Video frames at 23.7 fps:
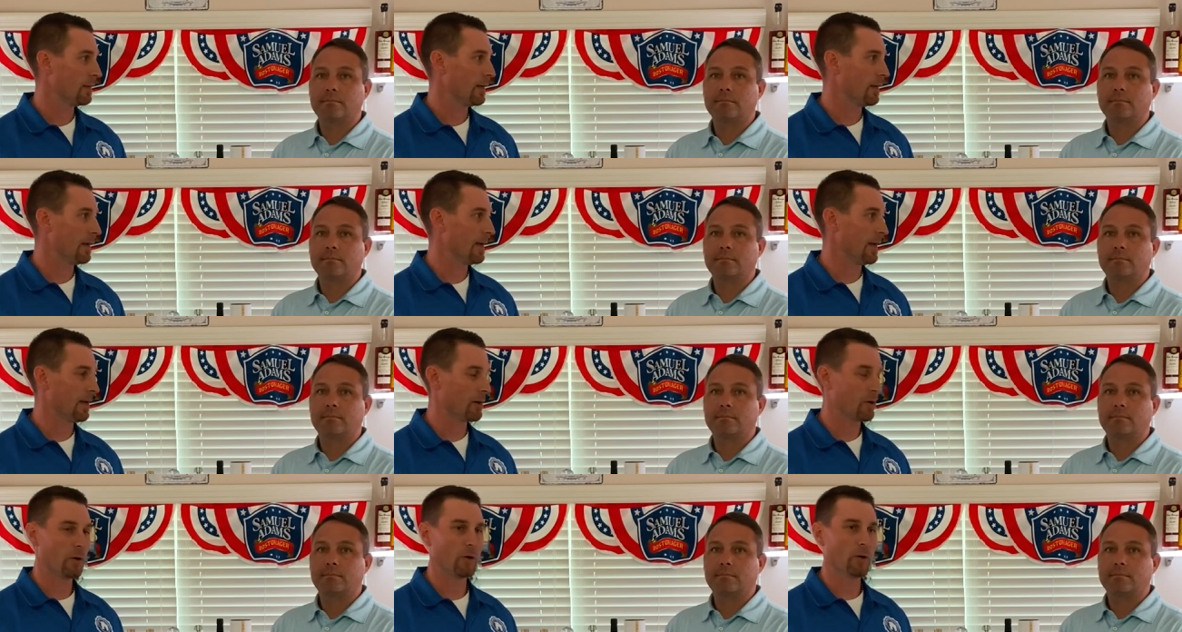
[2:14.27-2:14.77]

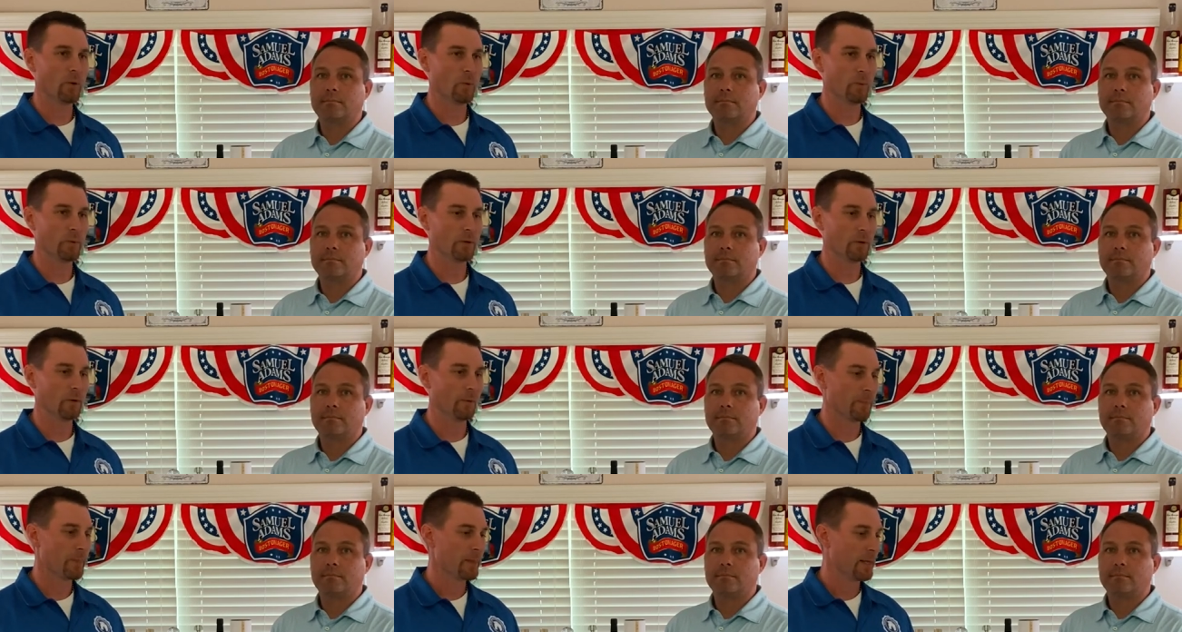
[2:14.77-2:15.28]
Speaker 1: at all
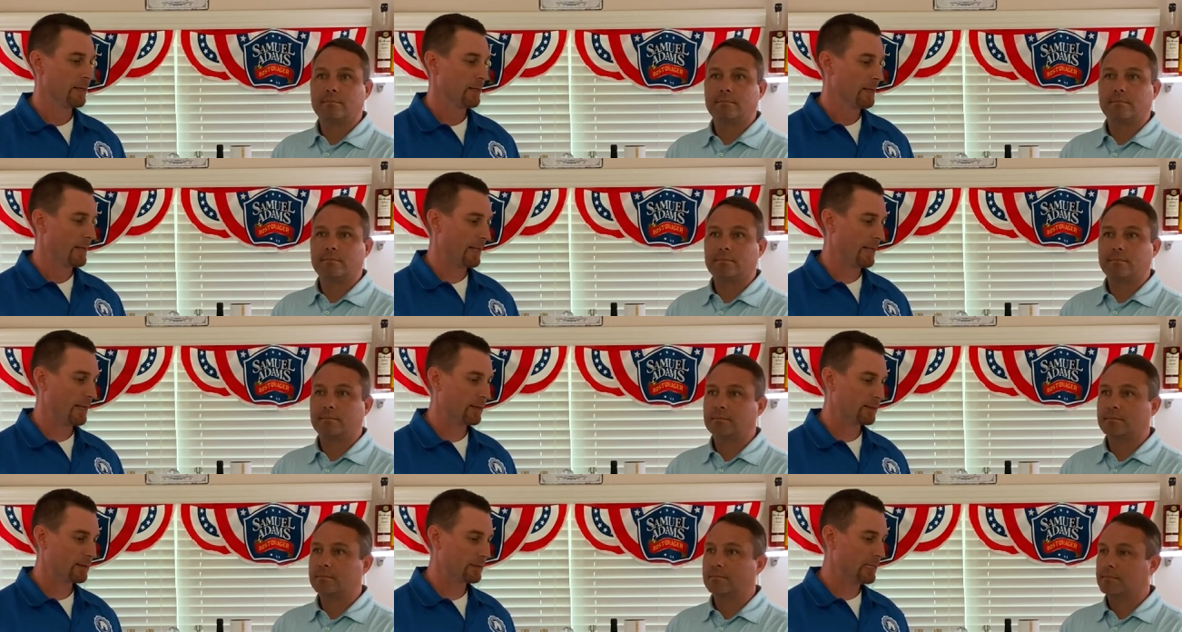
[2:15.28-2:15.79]
will.
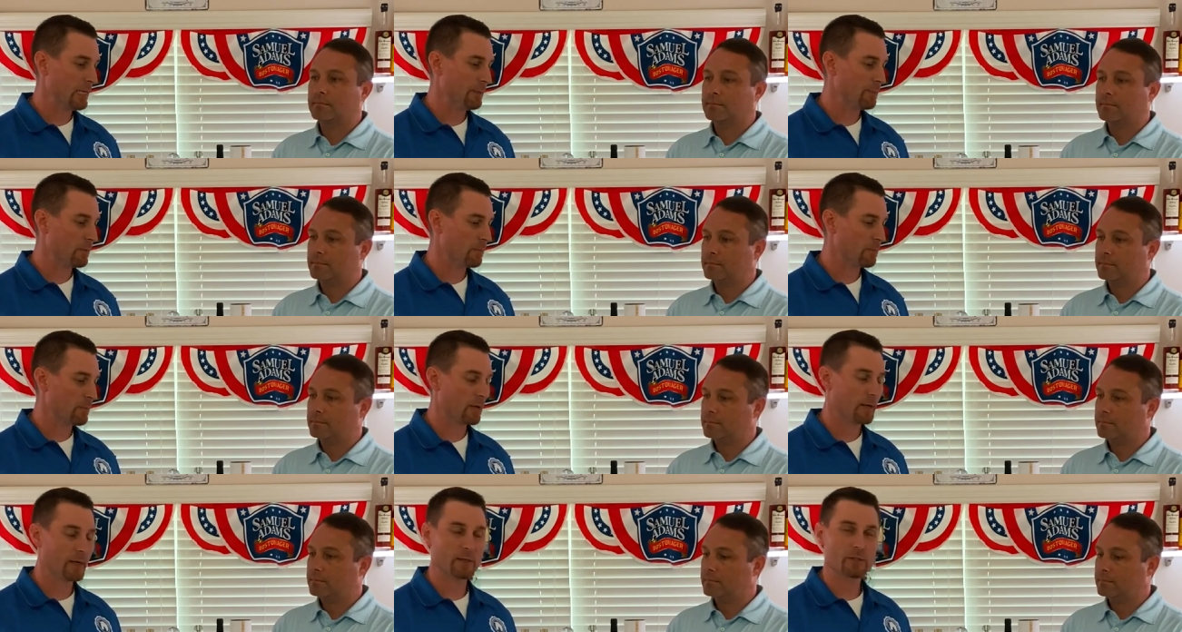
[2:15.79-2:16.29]
And keep
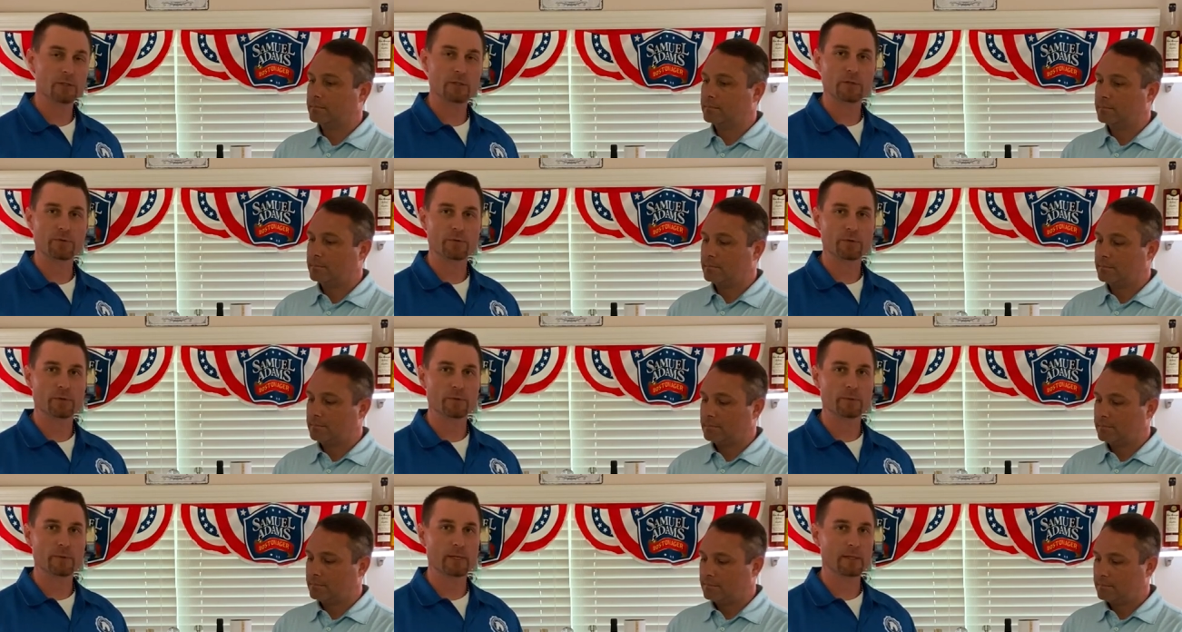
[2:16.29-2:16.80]
in mind, just
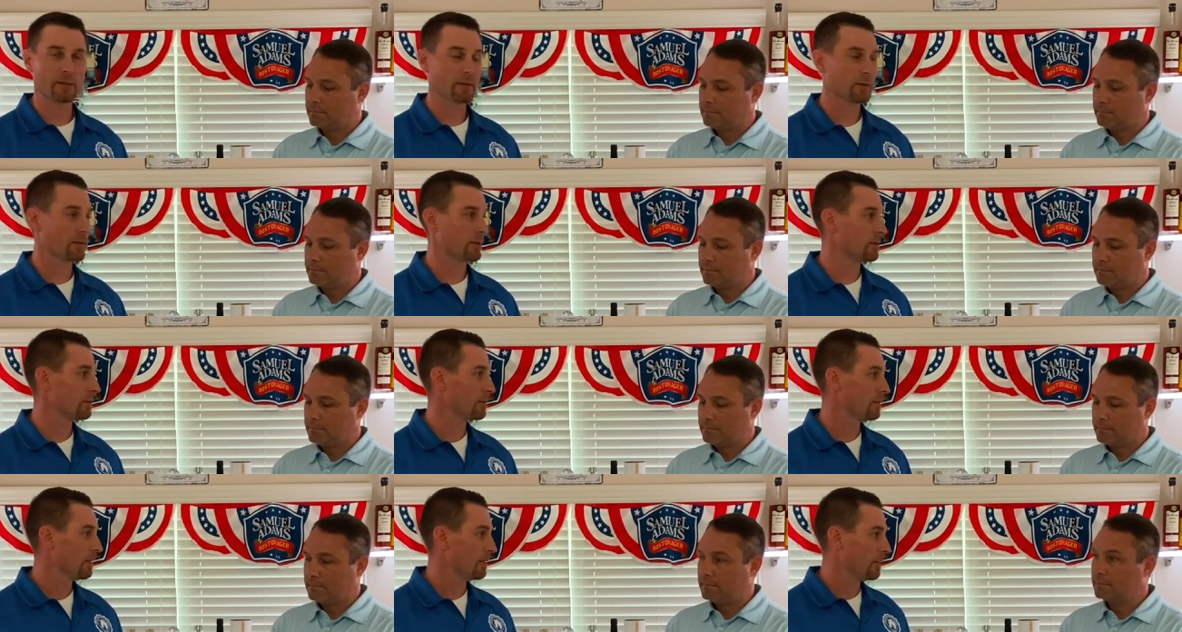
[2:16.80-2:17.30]
for the
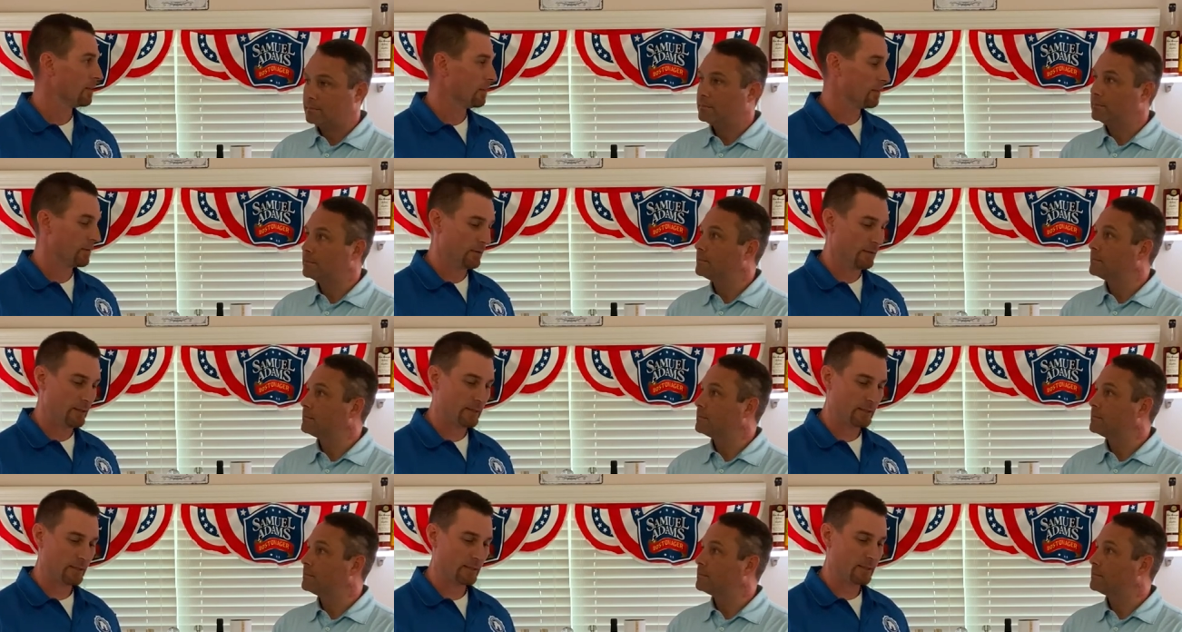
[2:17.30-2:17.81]
record,
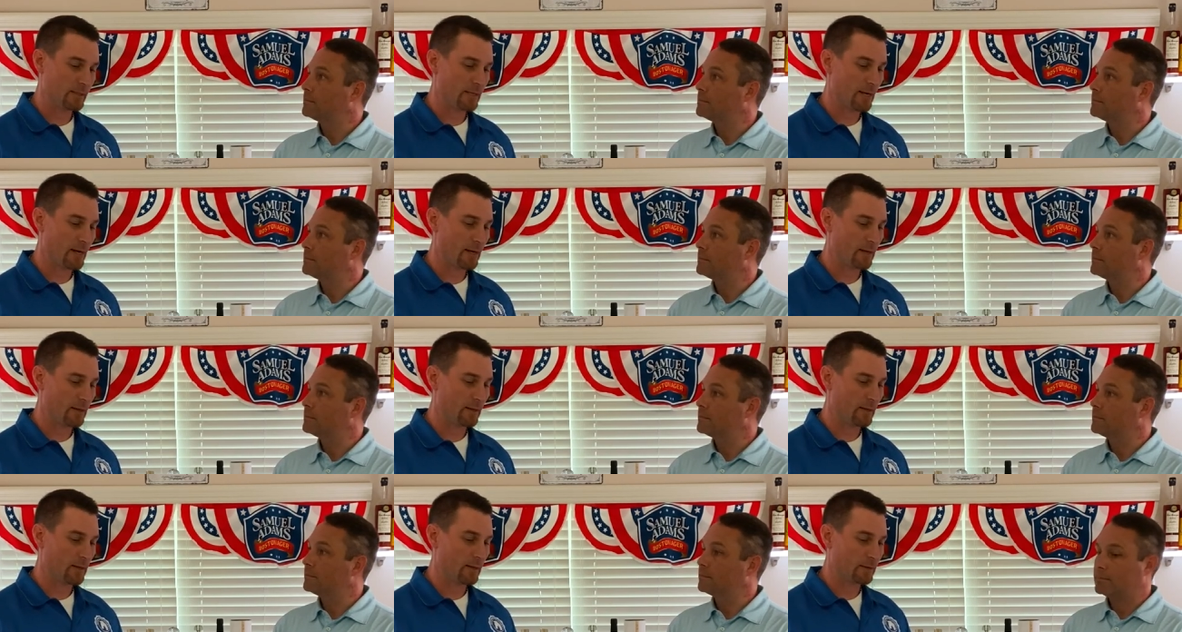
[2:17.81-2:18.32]
this is
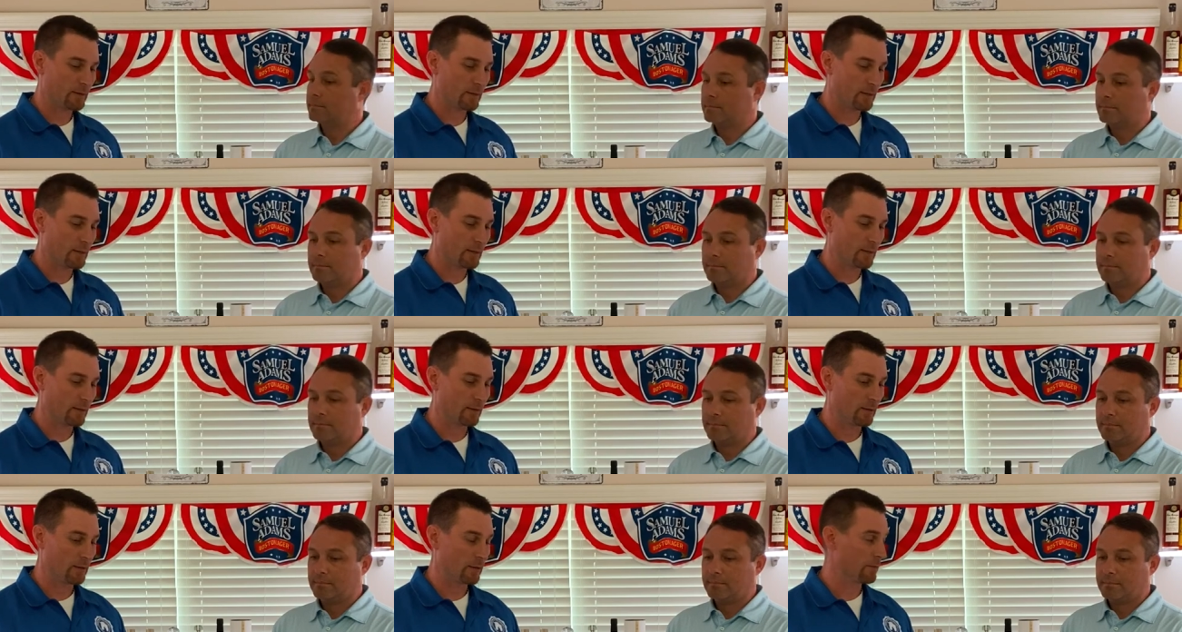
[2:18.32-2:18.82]
not an
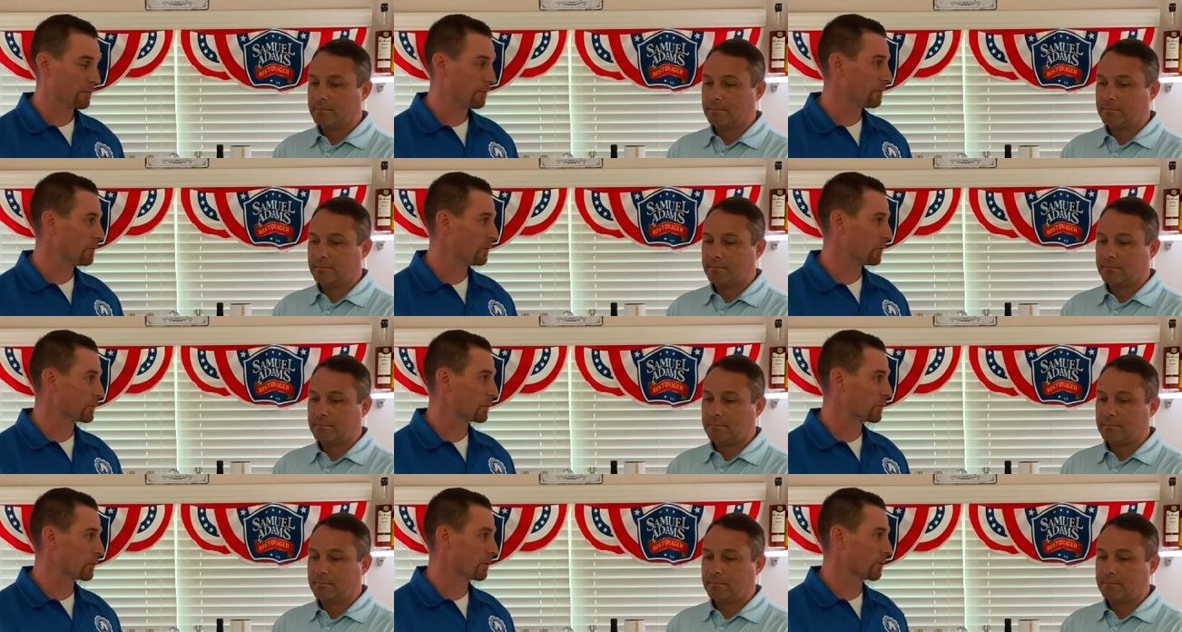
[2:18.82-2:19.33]
uncut,
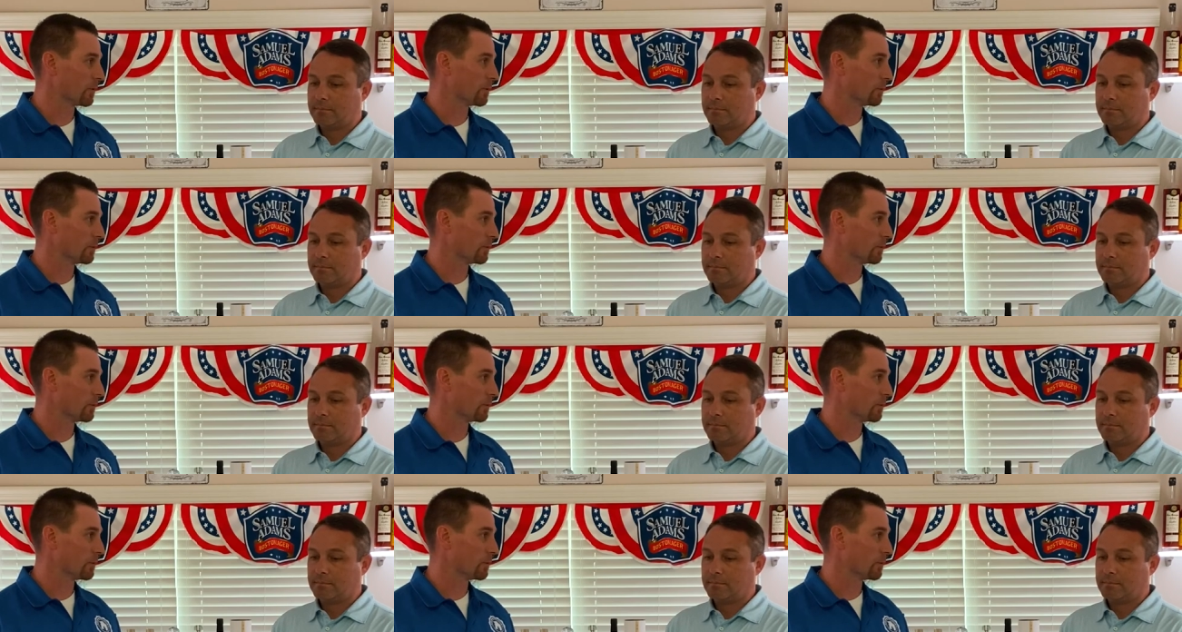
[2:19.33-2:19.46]
unfiltered